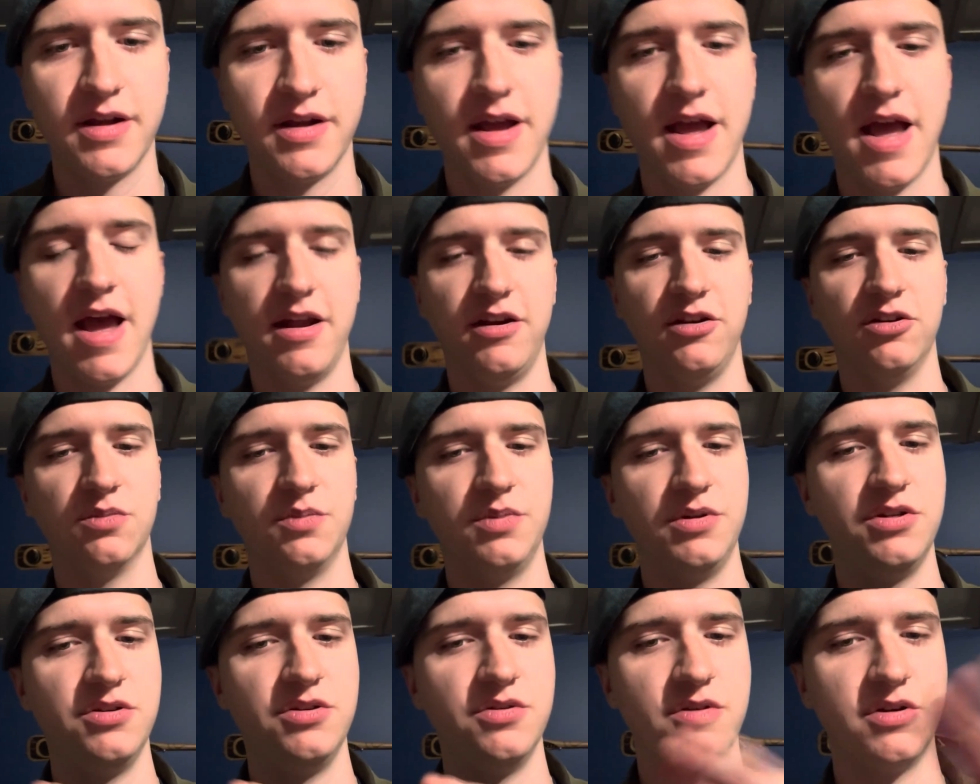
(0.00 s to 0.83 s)
and you'll
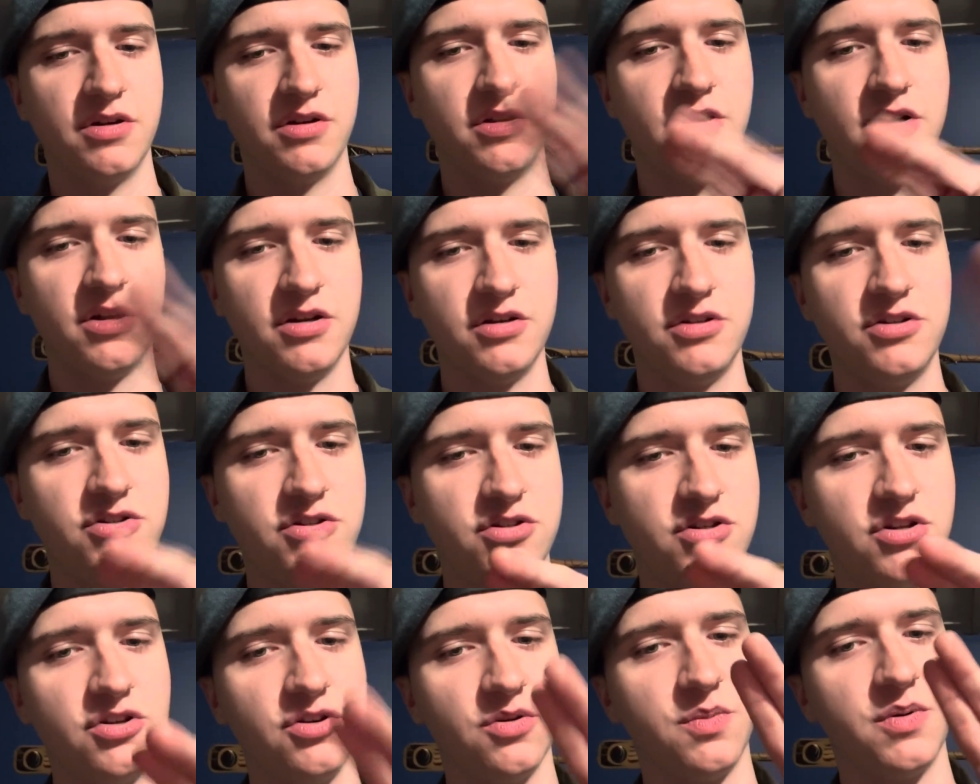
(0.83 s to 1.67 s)

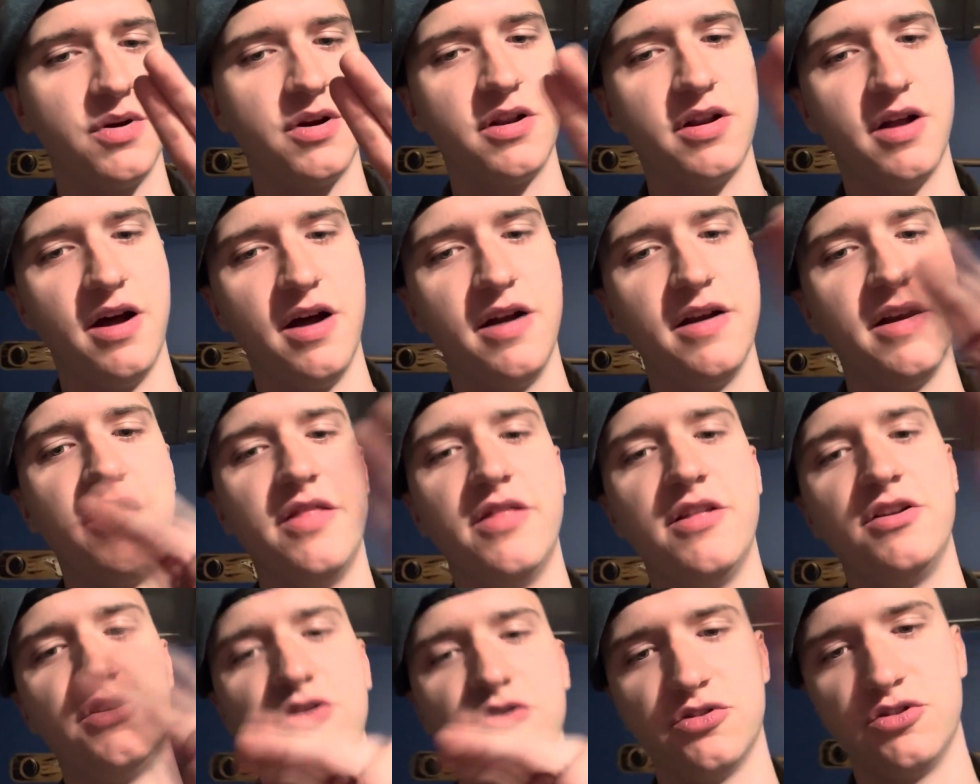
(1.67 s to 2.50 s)
put it on, and
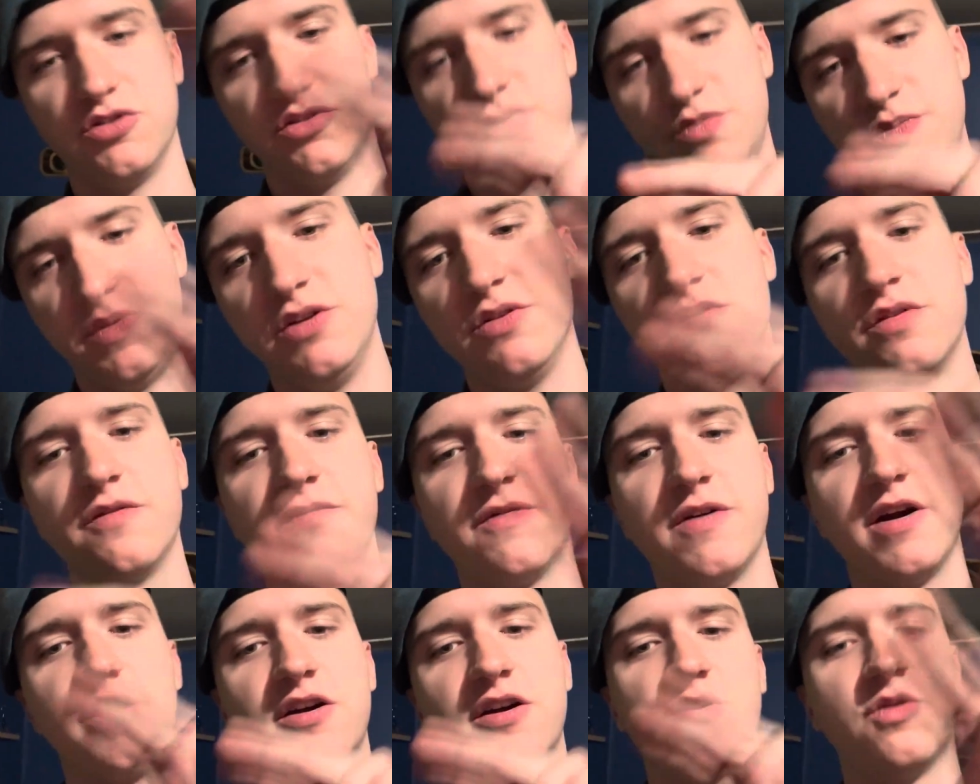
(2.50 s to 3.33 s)
then you'll just be doing
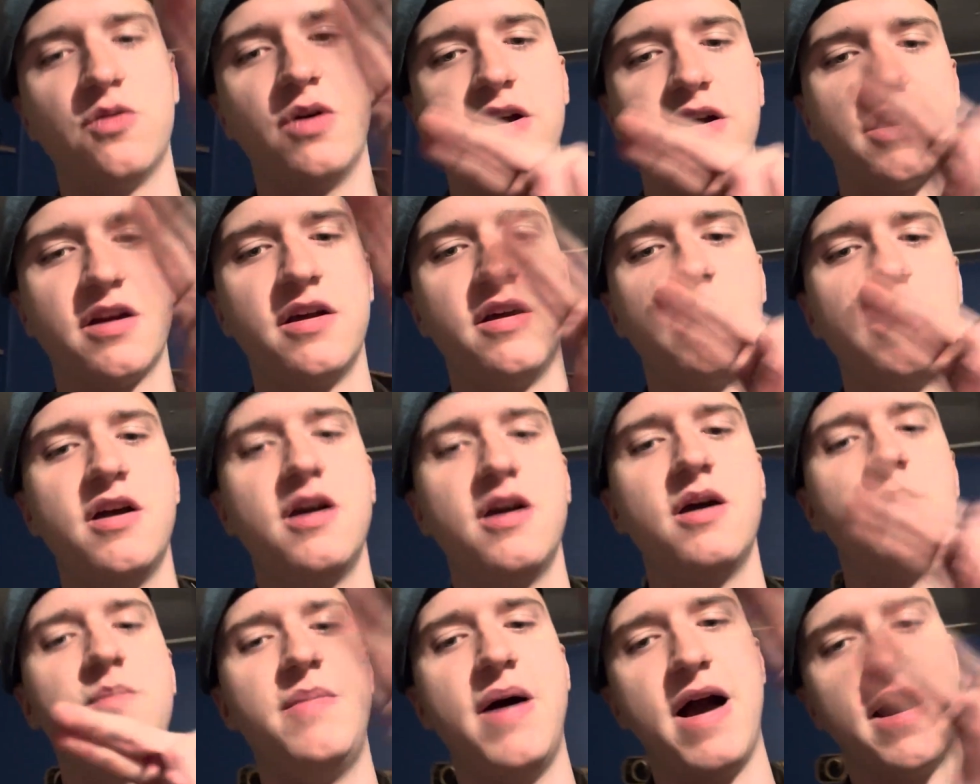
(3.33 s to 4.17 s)
very quick
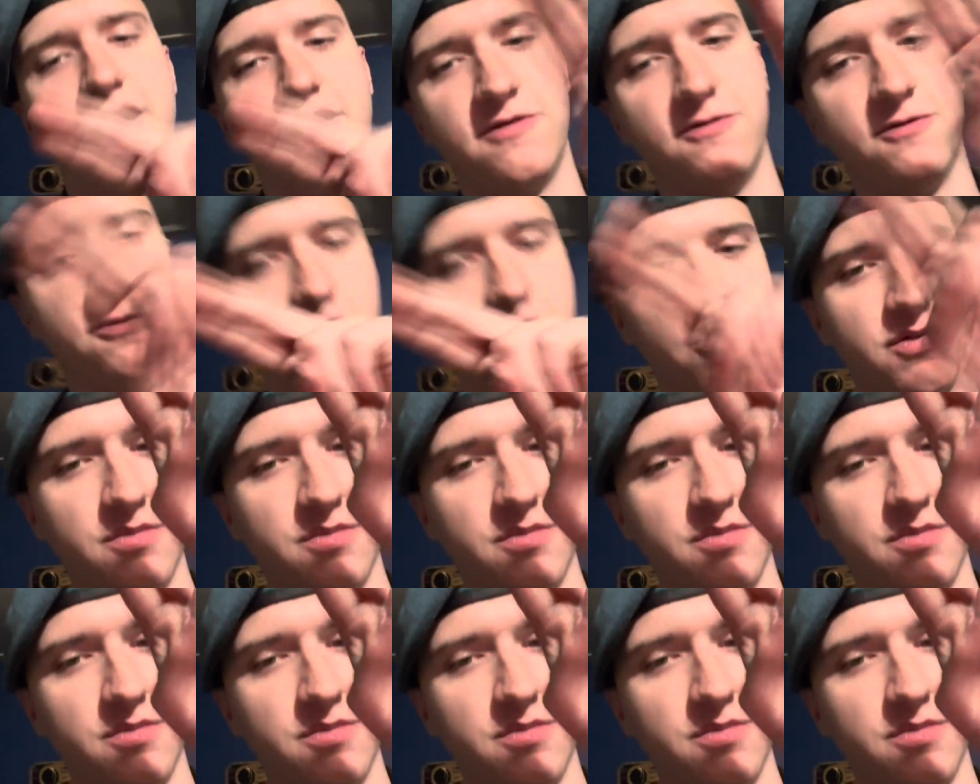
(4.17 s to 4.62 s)
back and forth